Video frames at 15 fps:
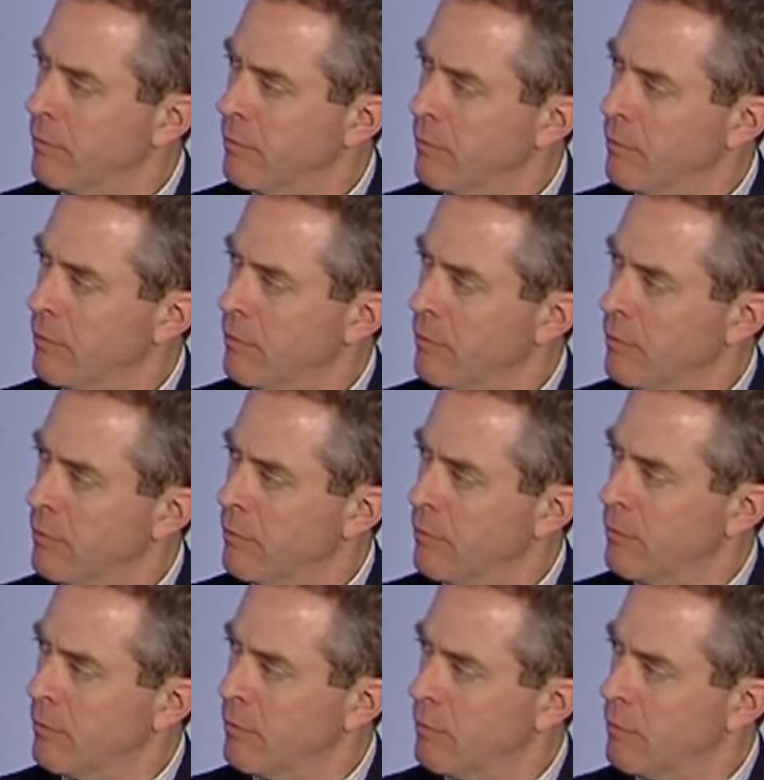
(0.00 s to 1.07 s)

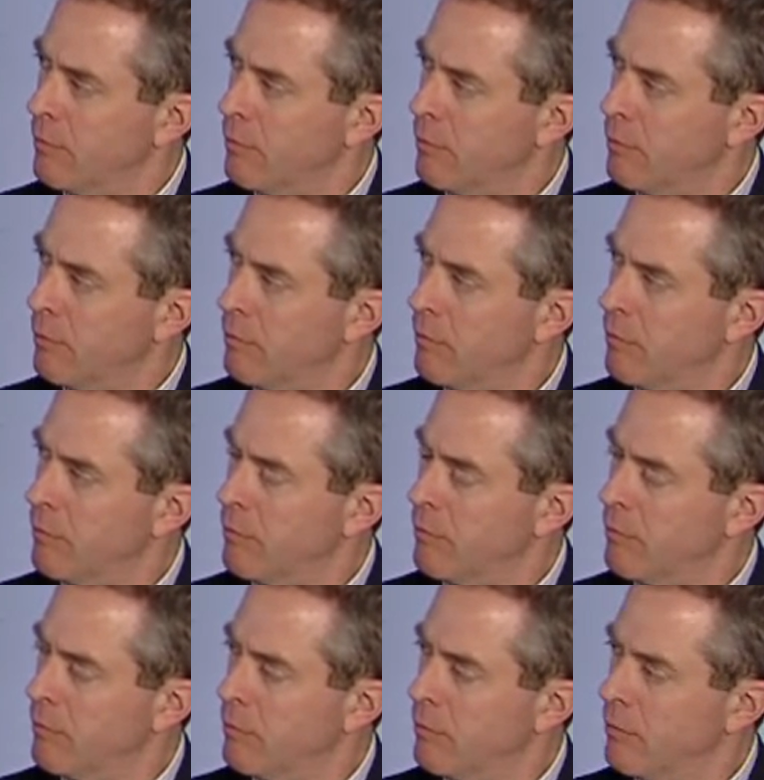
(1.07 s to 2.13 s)

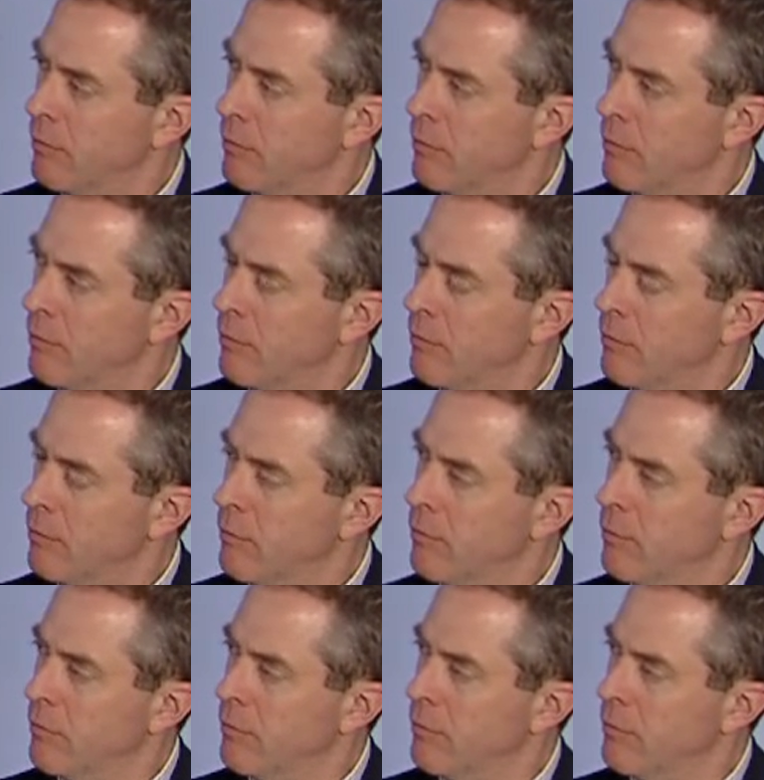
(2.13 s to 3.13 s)
[no speech]